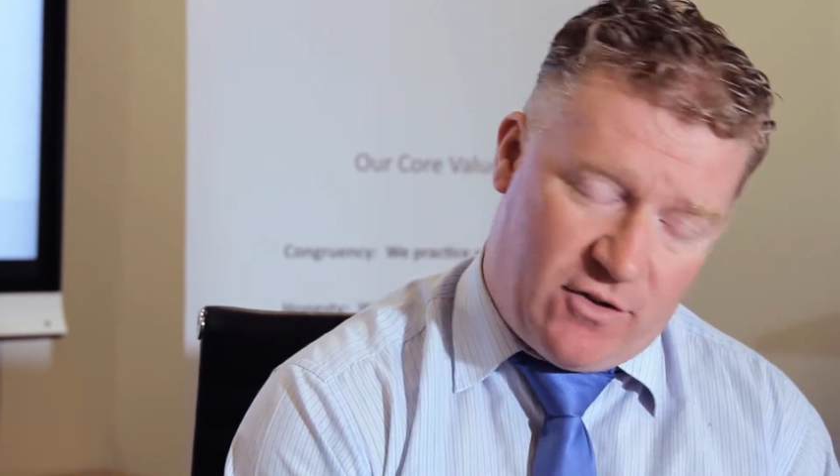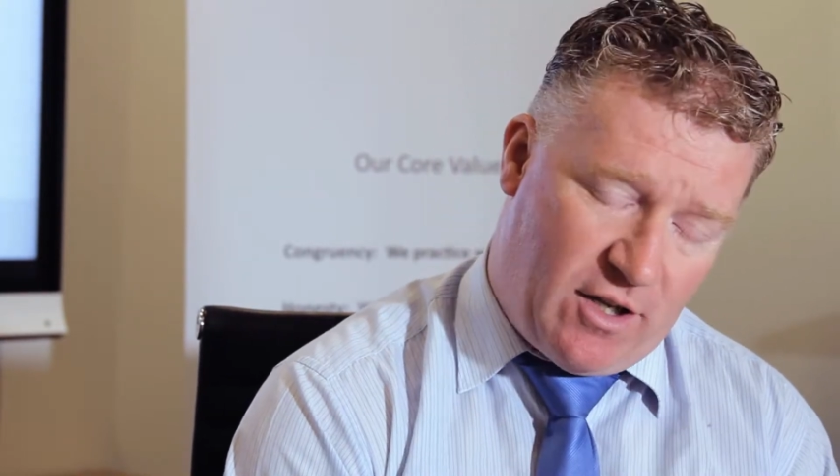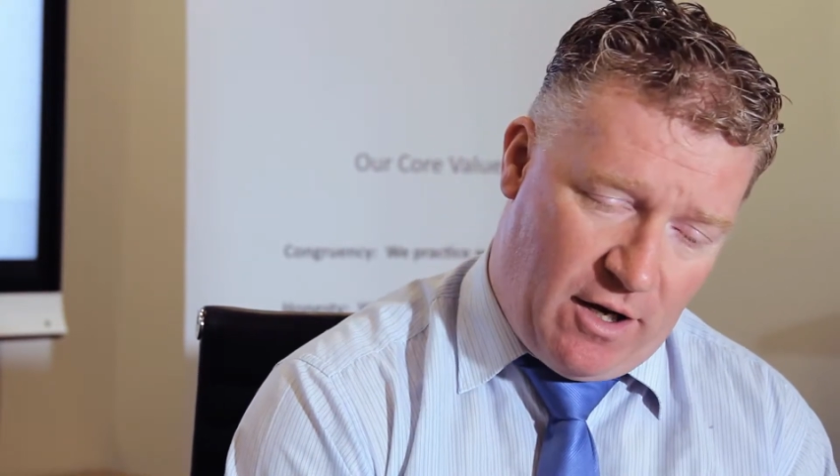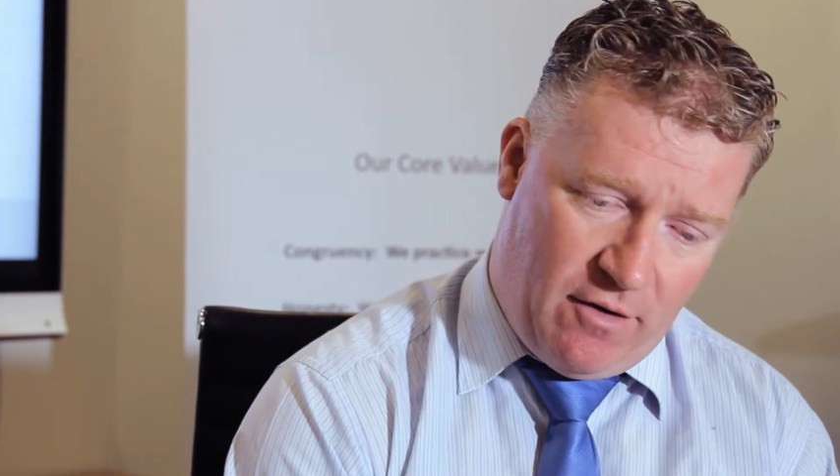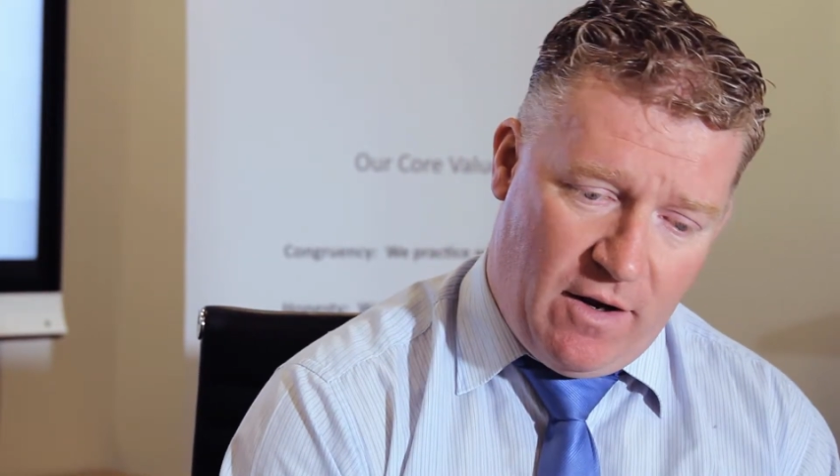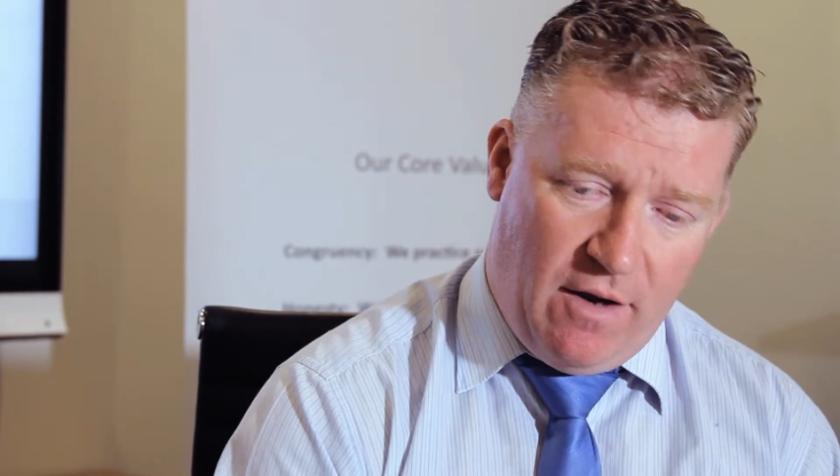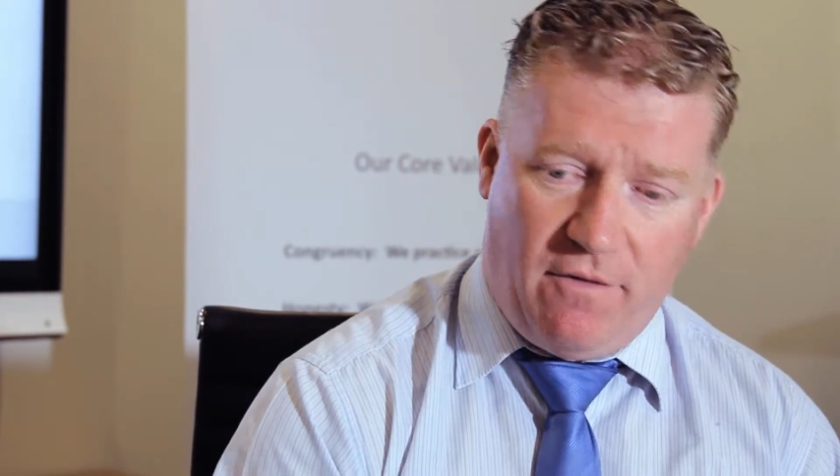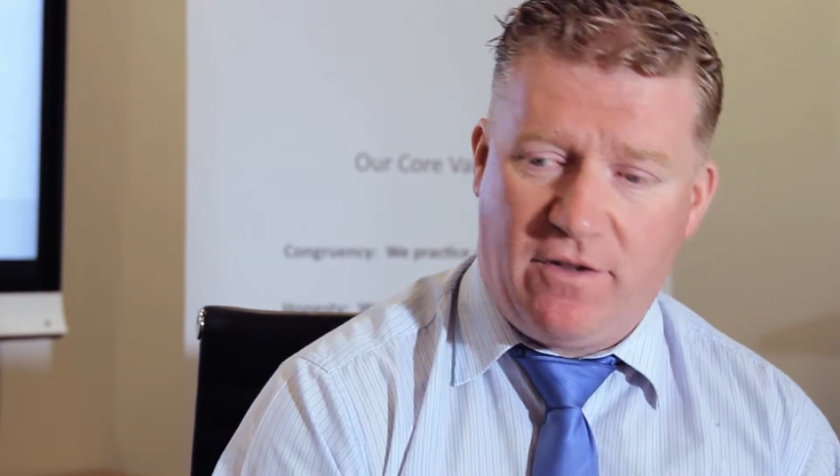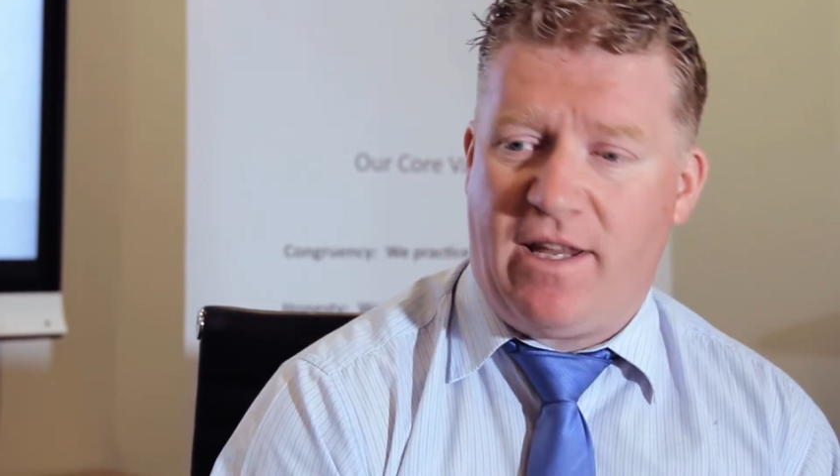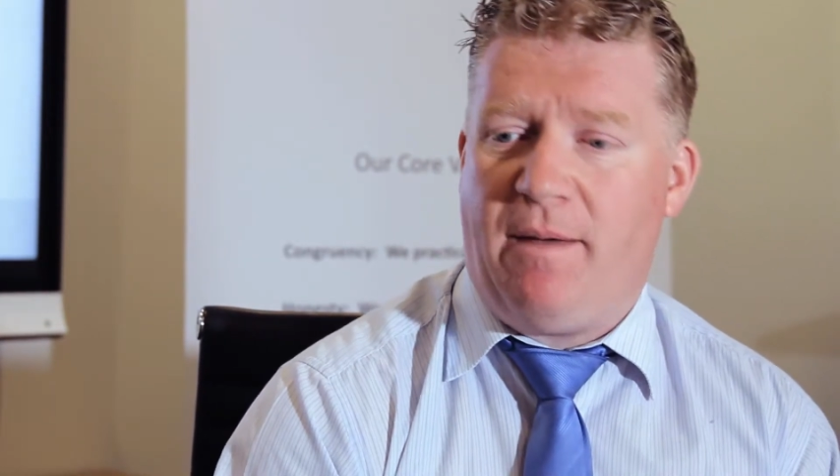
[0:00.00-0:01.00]
So
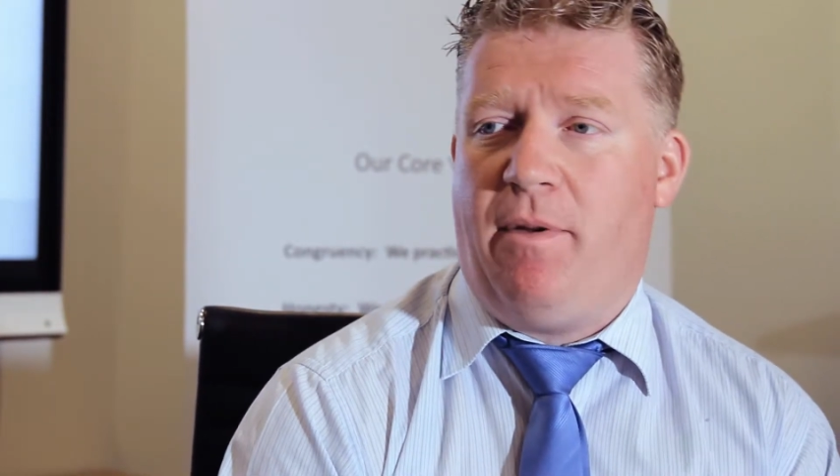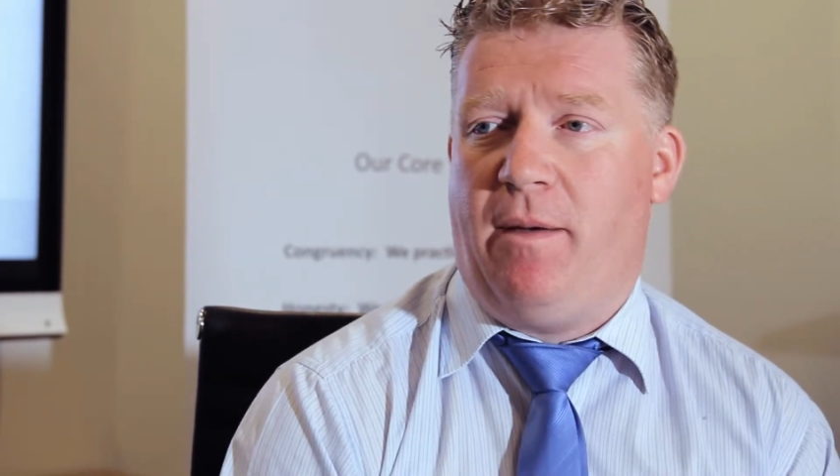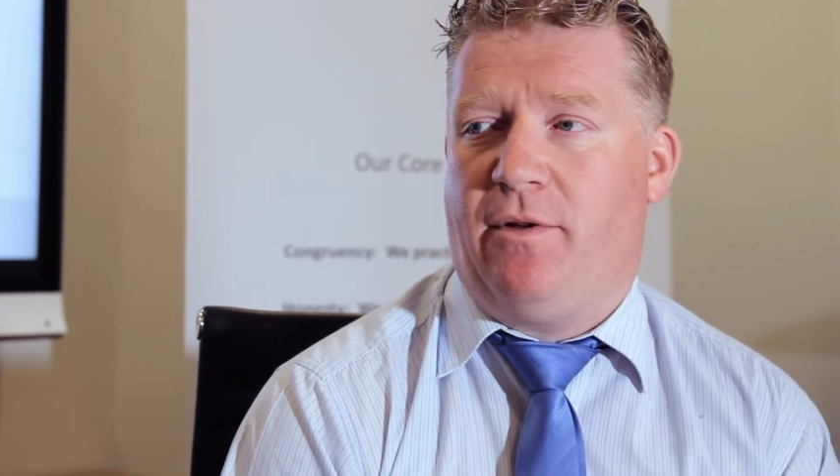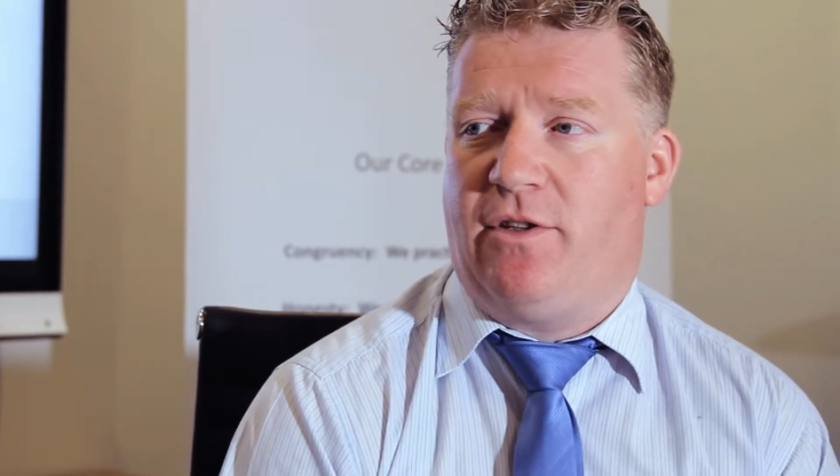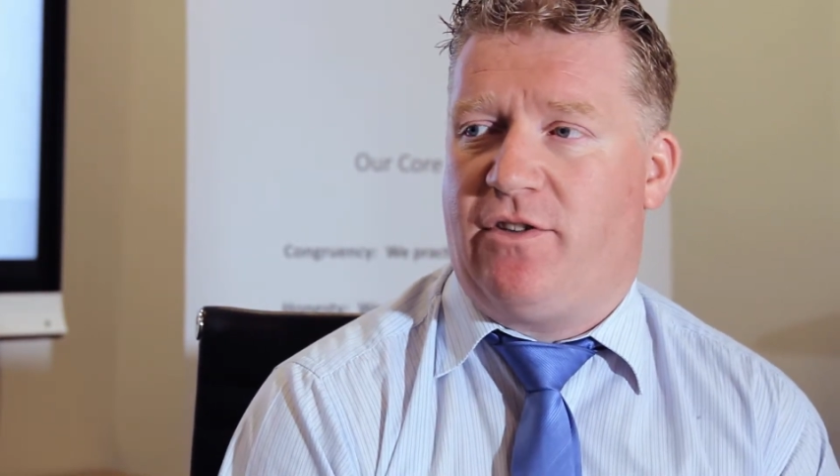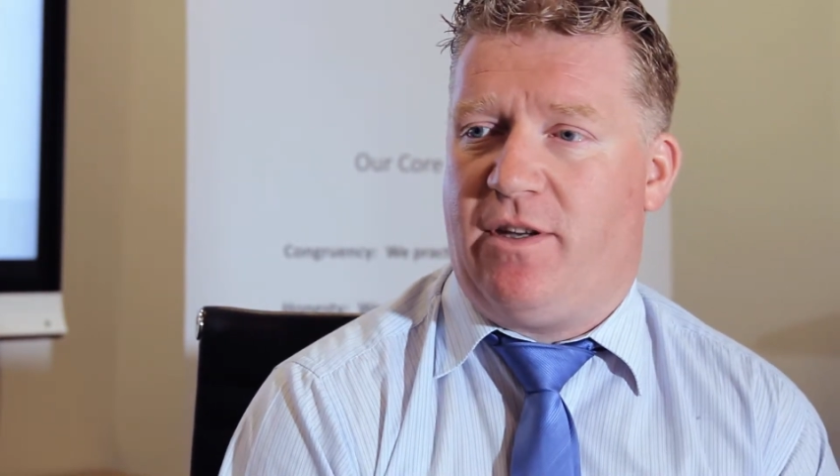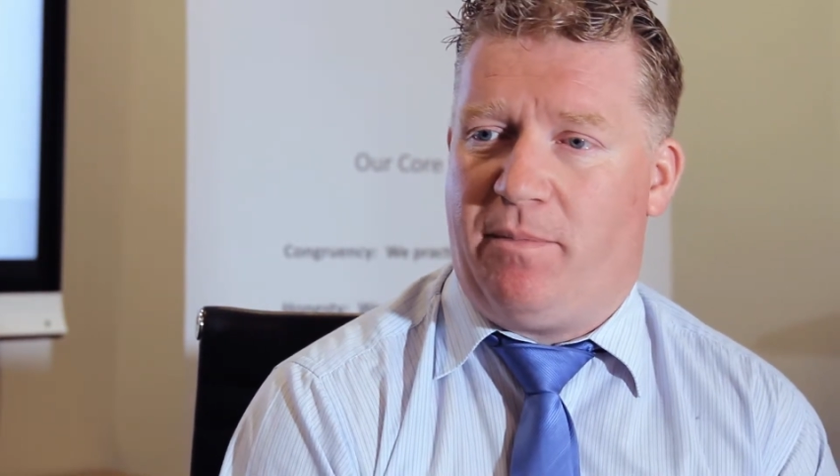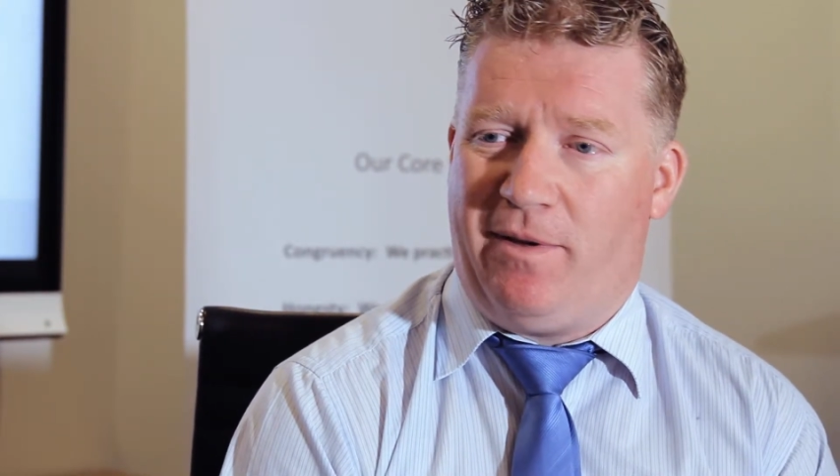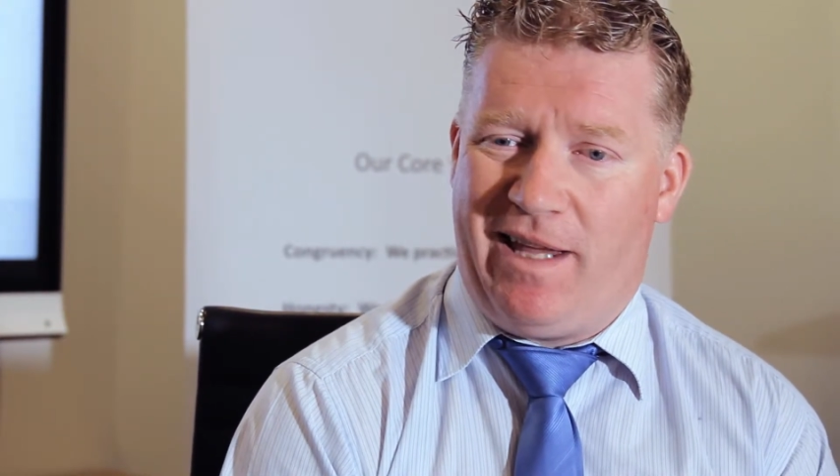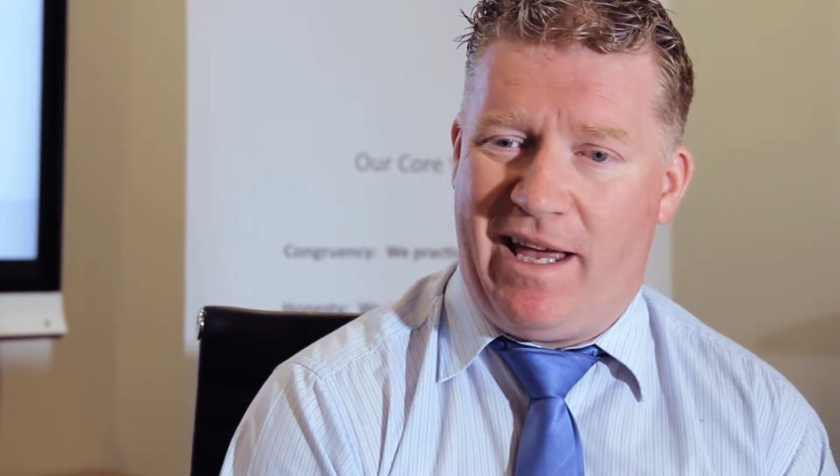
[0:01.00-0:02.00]
for some people, it's as
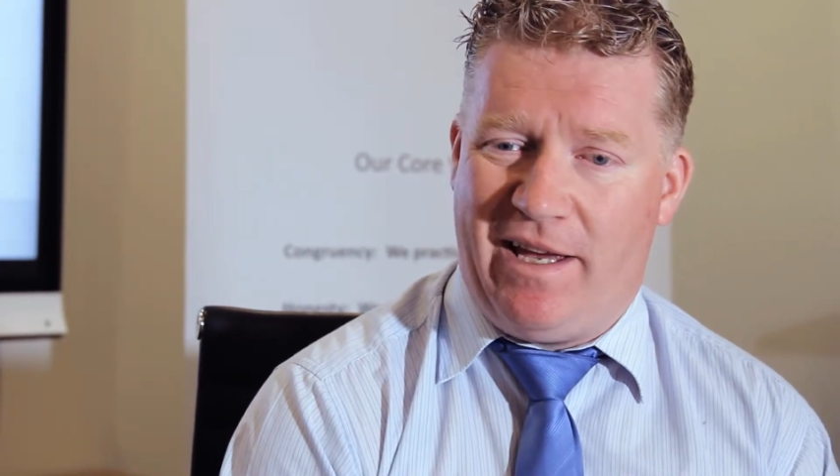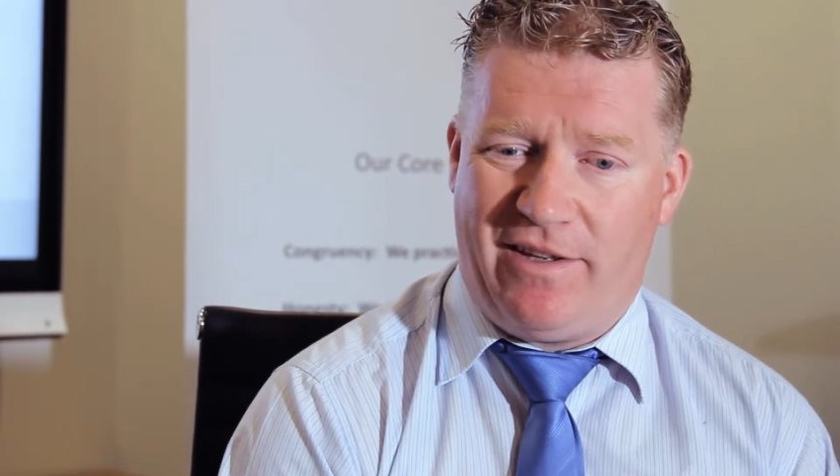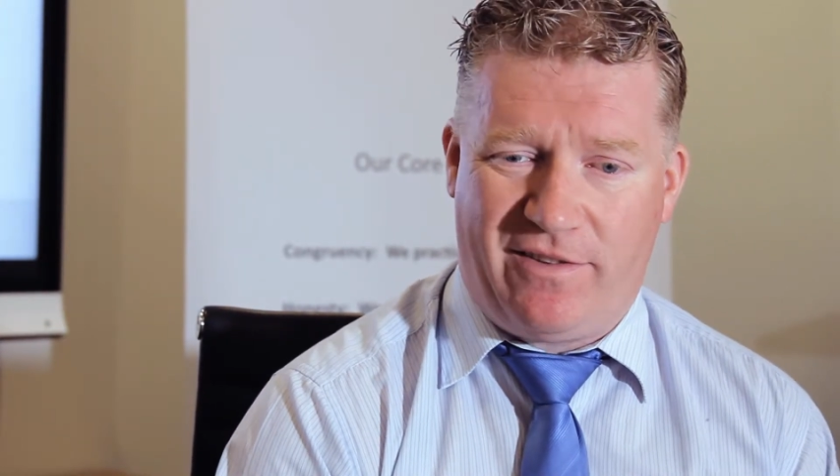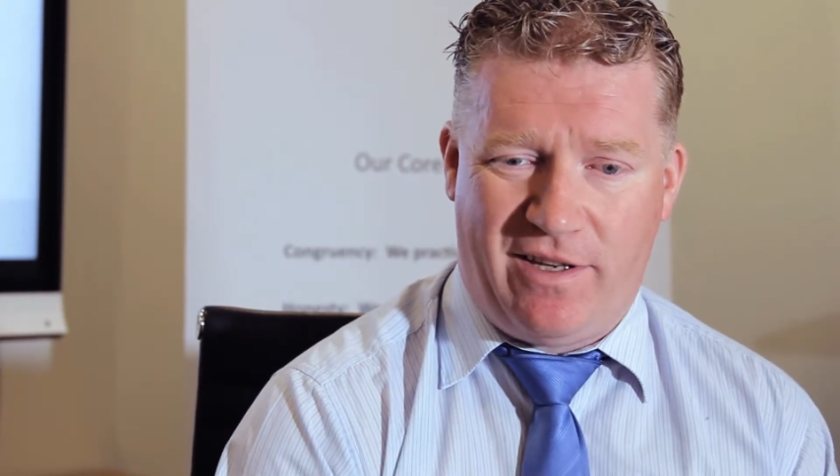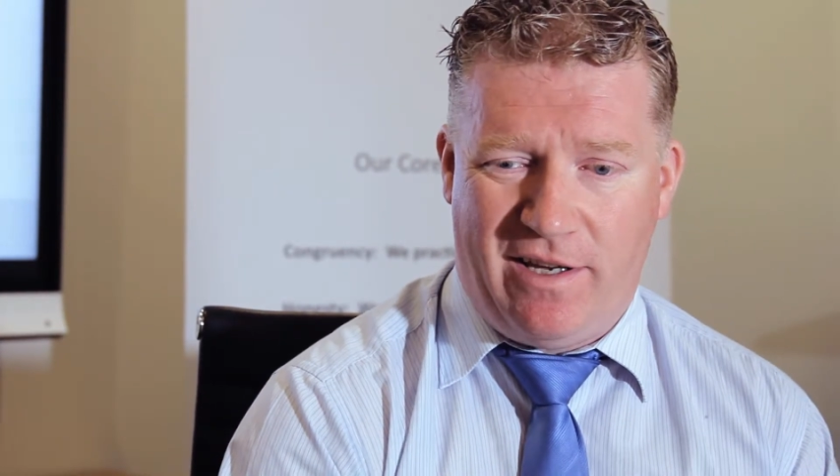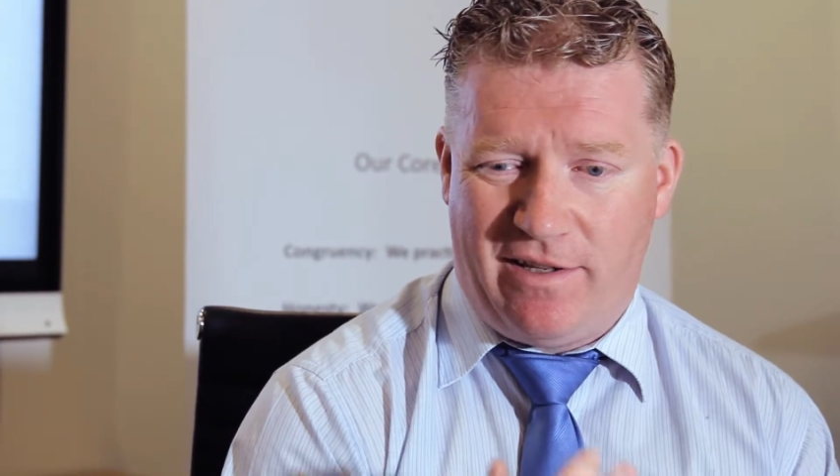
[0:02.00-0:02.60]
simple as